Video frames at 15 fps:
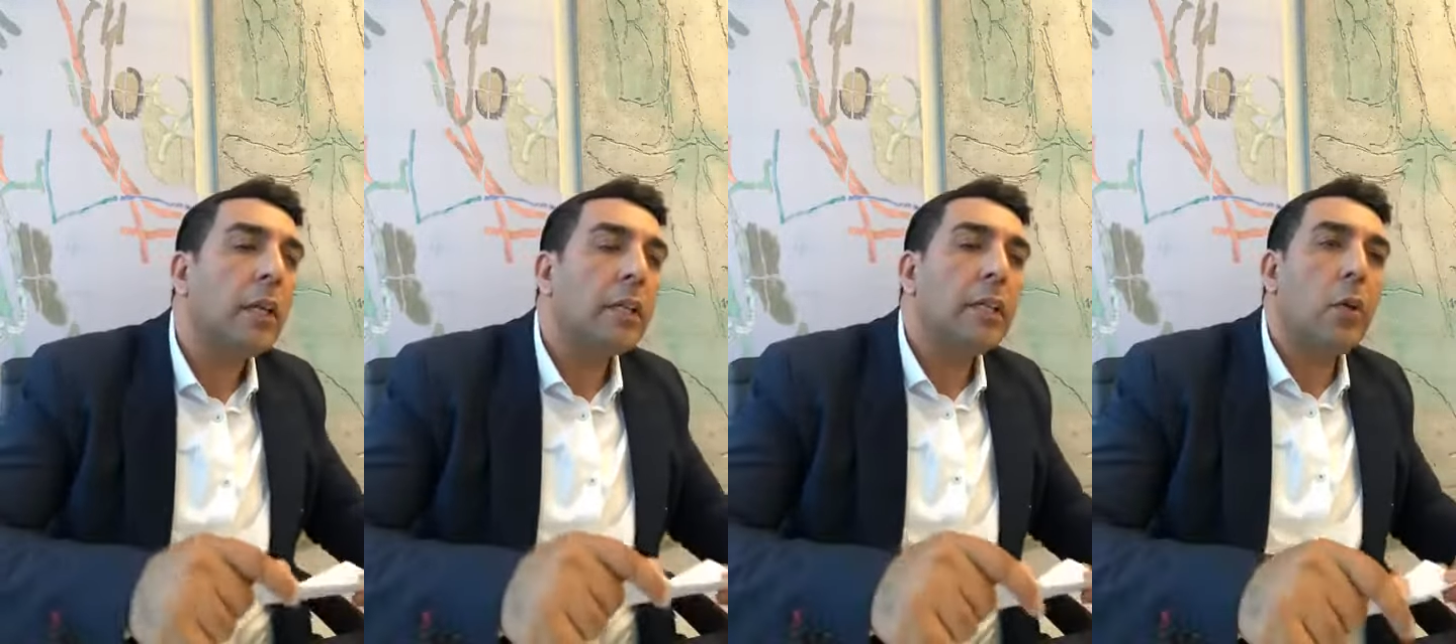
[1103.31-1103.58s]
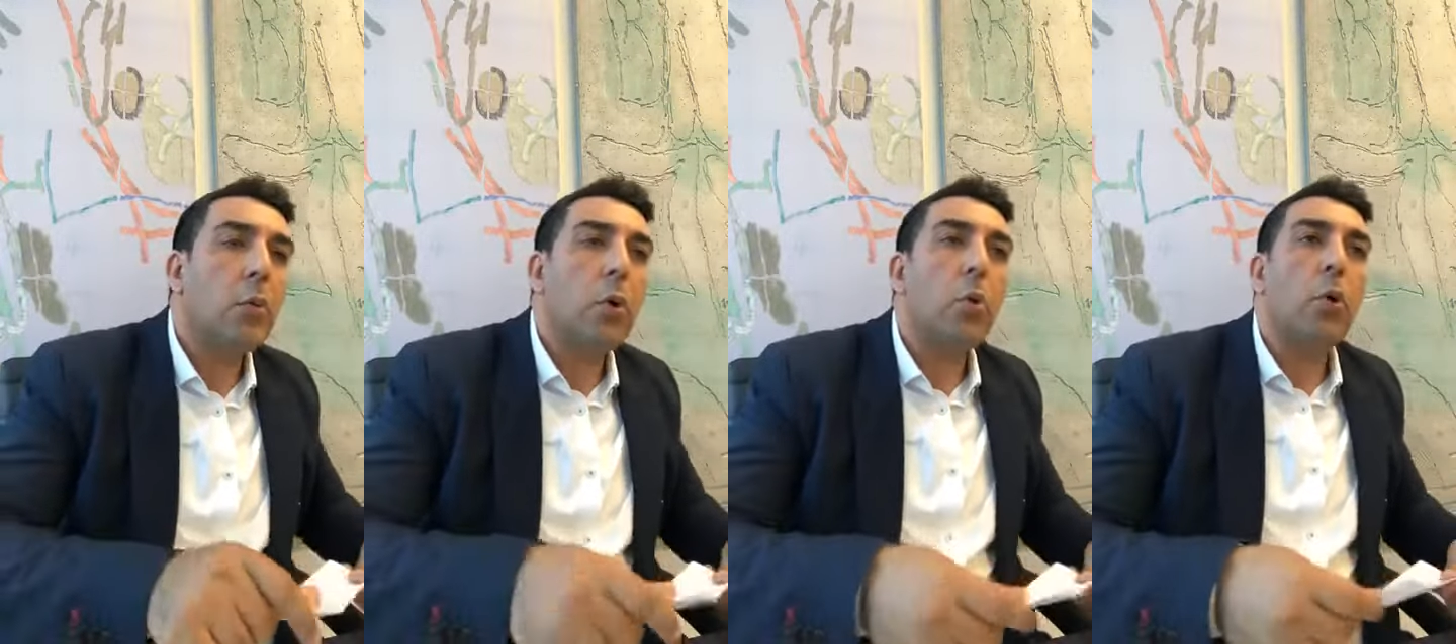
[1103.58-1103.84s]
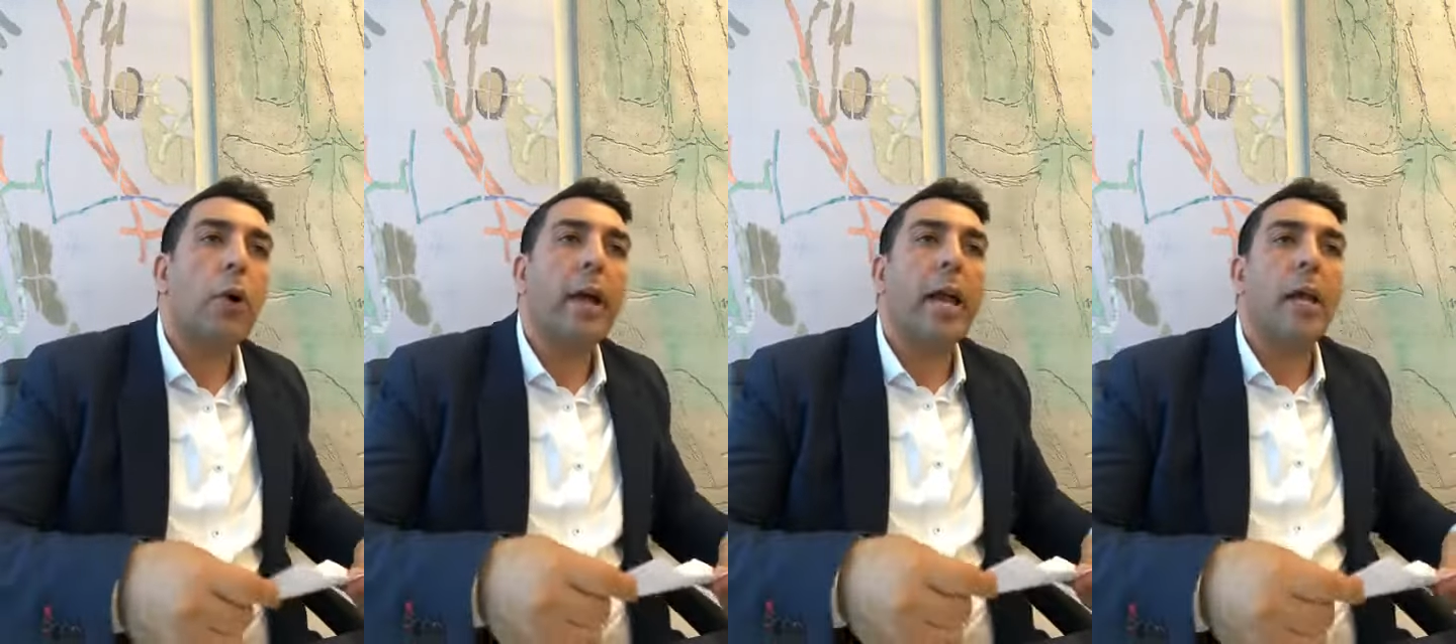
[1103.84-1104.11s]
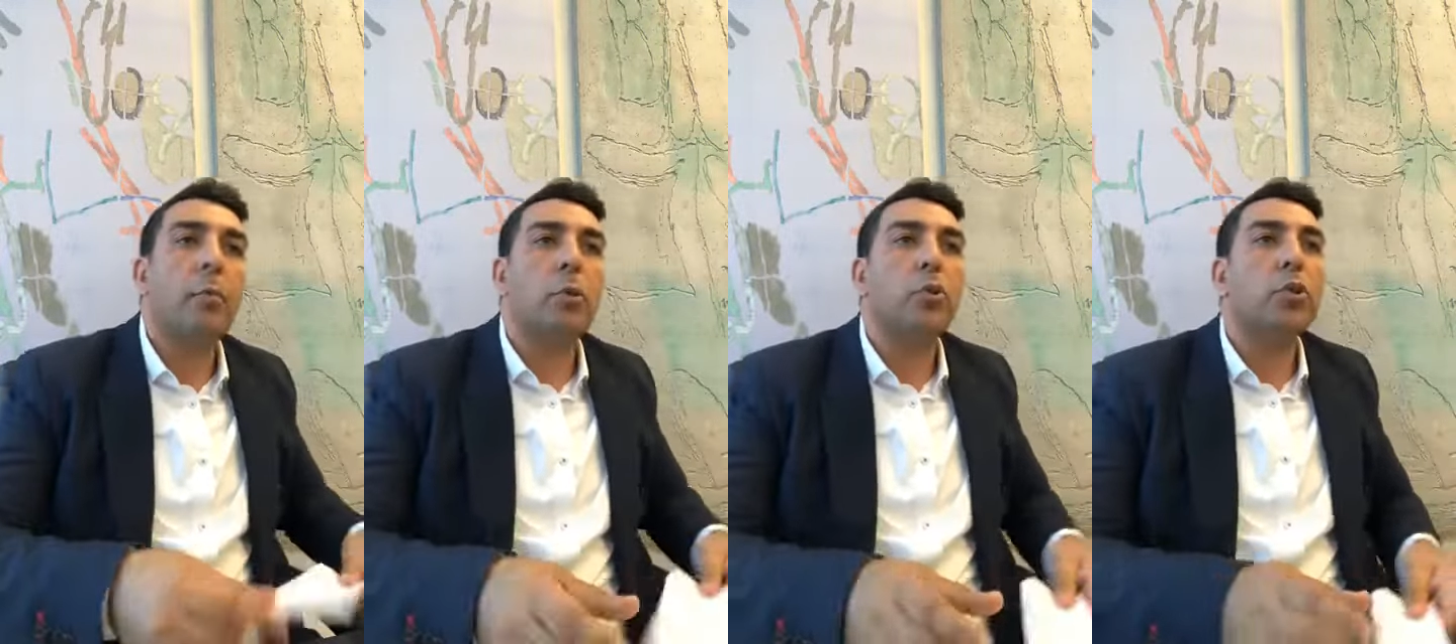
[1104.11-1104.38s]
that we were
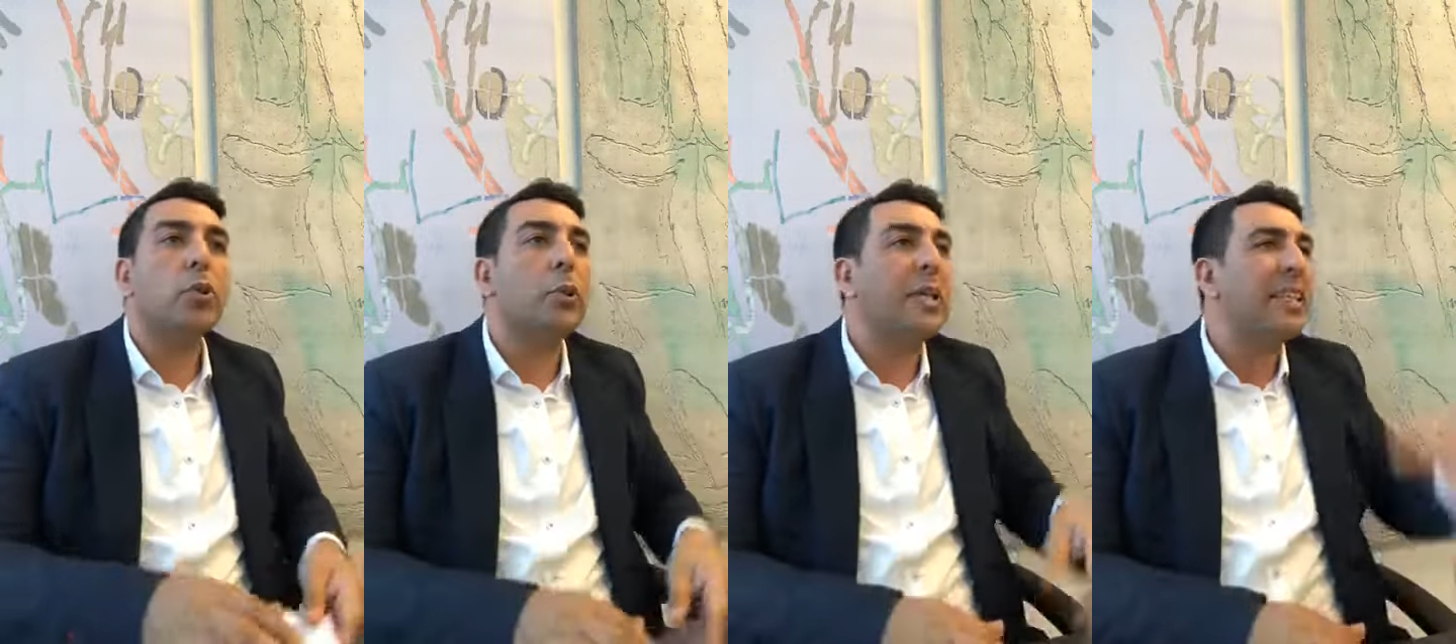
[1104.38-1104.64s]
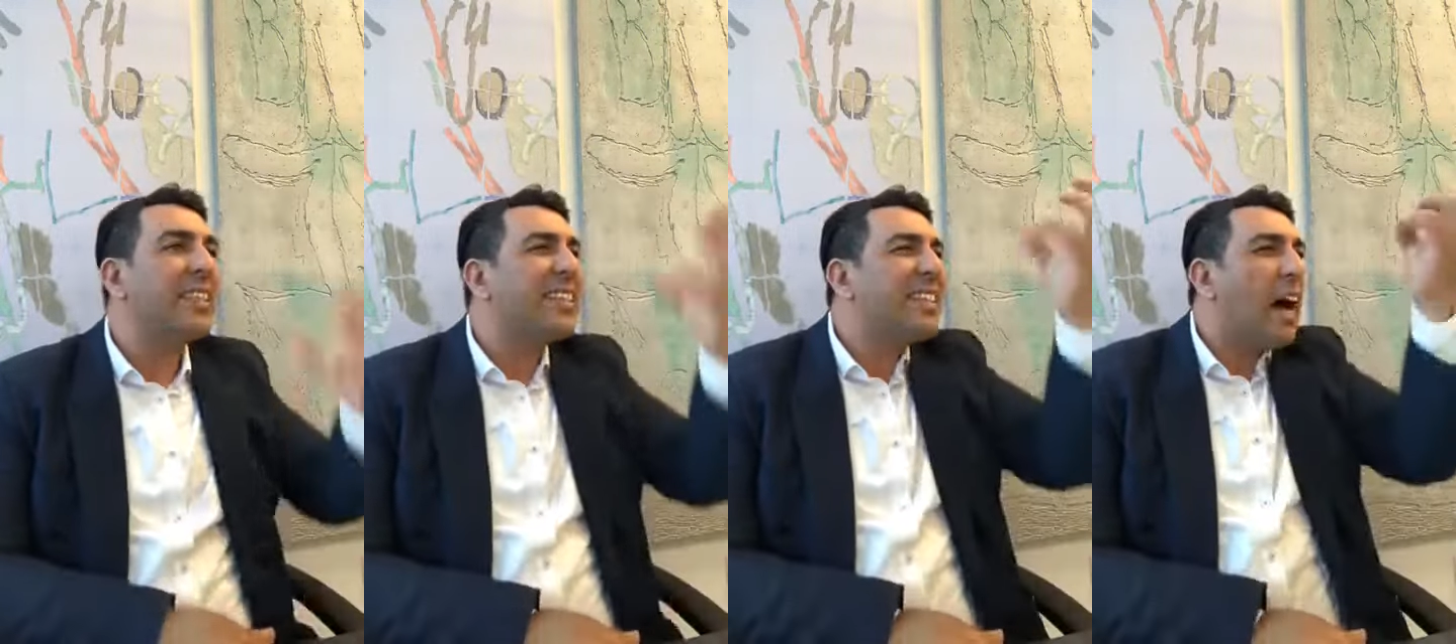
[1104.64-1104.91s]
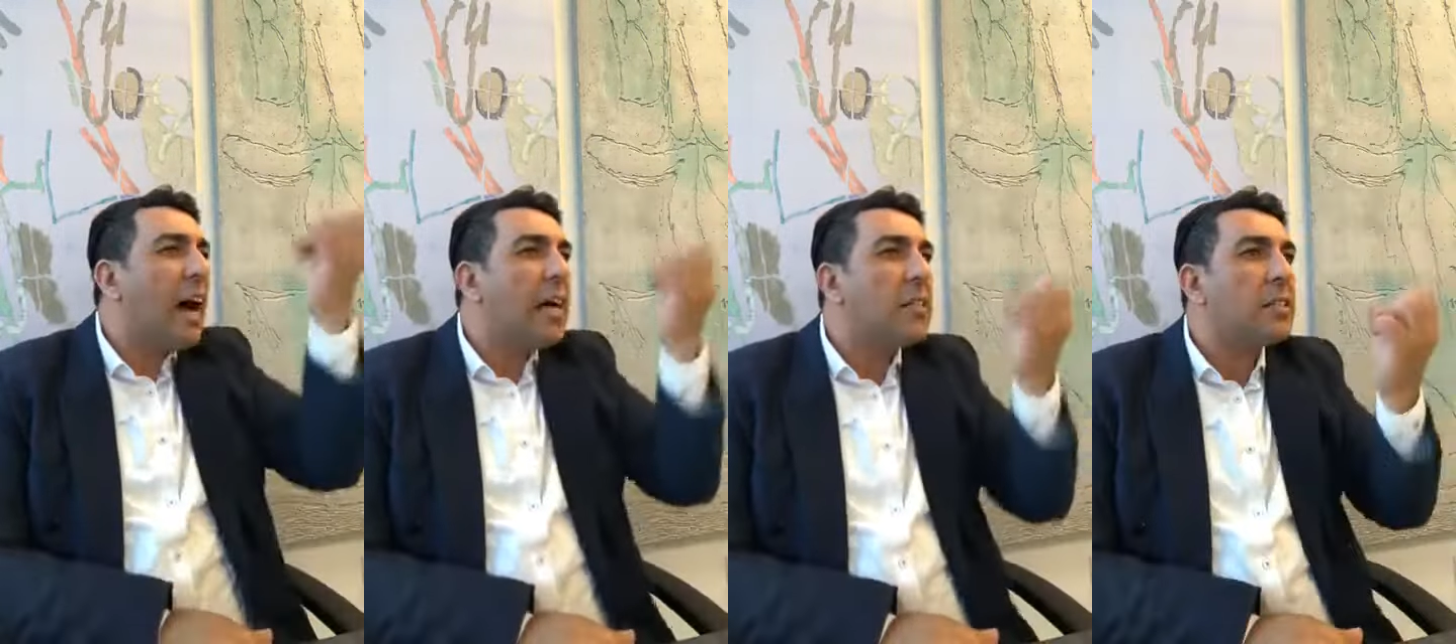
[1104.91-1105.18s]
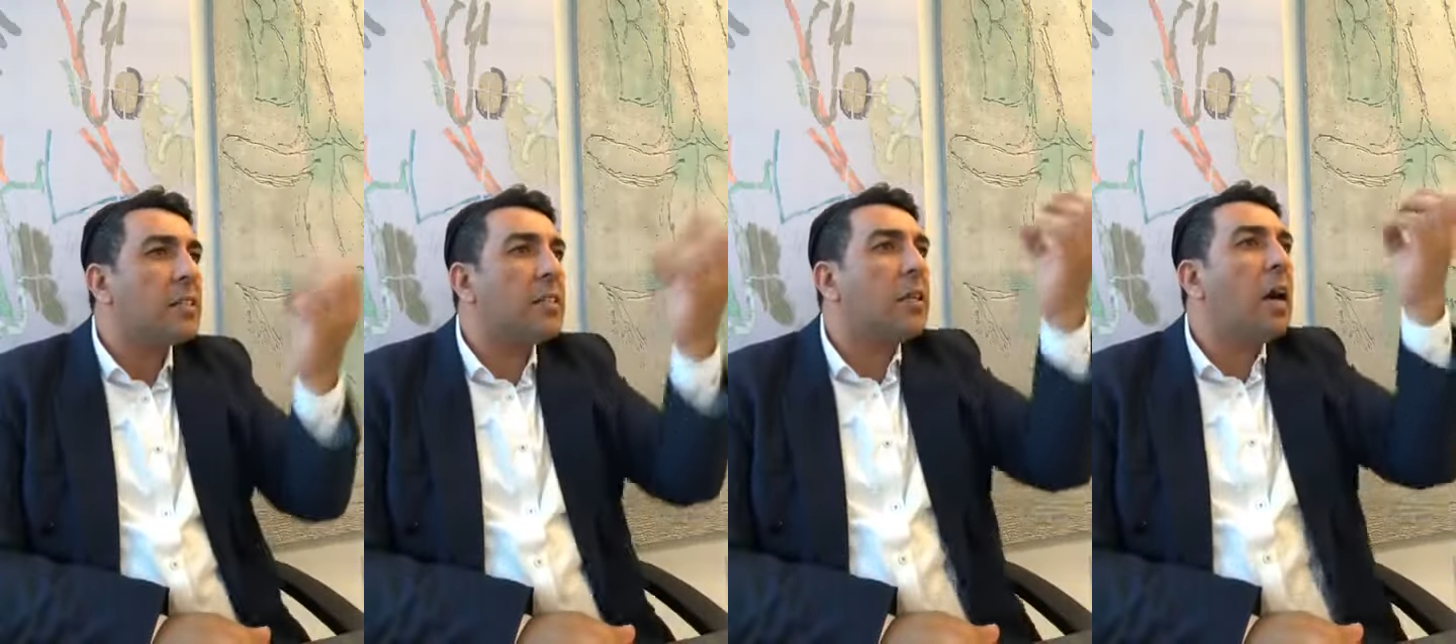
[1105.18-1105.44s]
able to
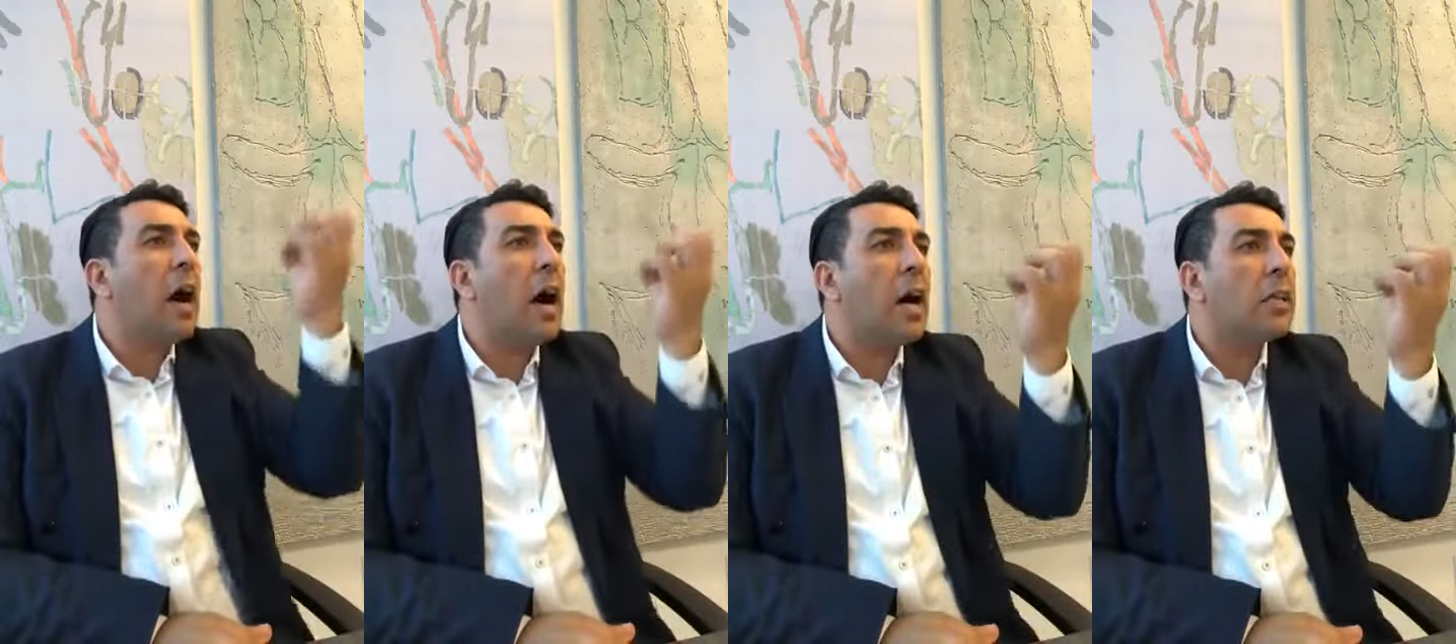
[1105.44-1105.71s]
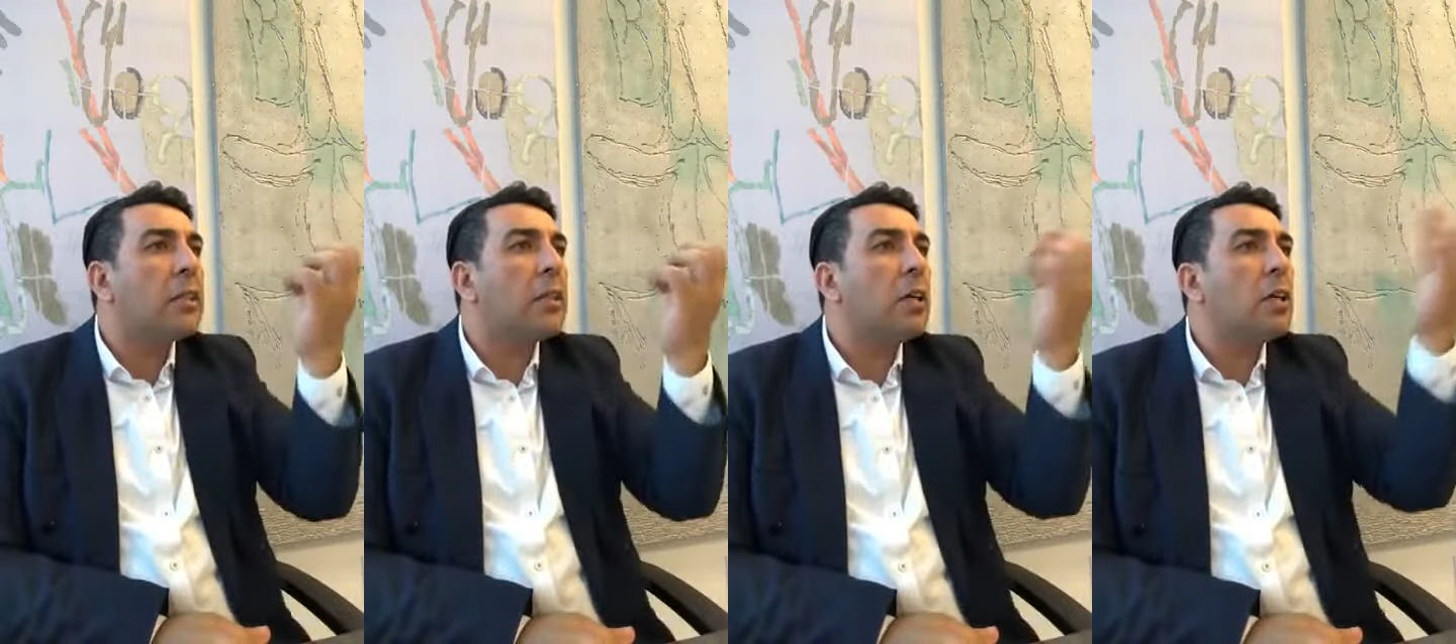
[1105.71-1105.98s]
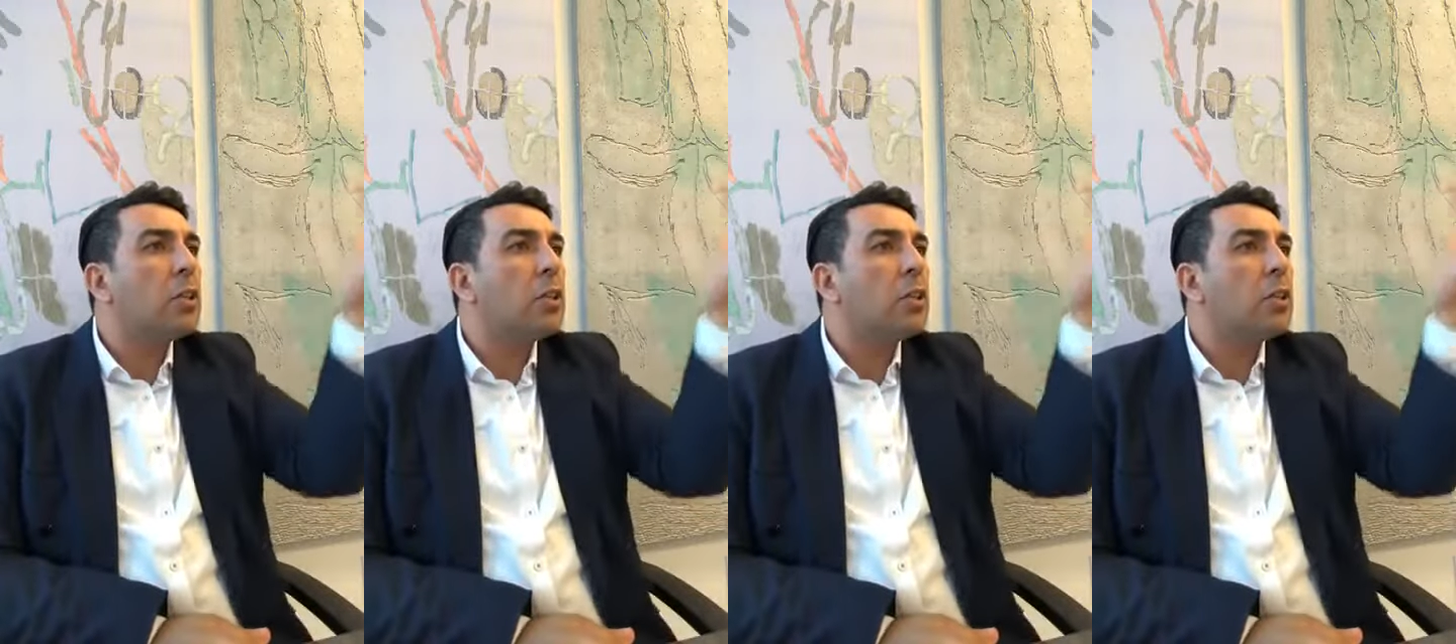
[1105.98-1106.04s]
entice God